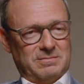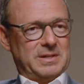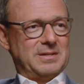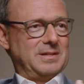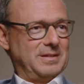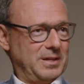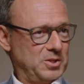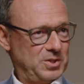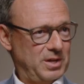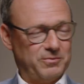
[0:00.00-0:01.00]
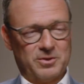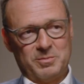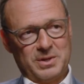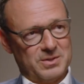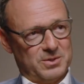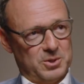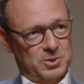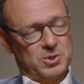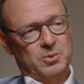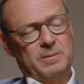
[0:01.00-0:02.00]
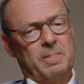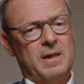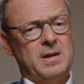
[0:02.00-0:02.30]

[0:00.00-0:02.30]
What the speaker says: because they think it's safer, because they're used to it.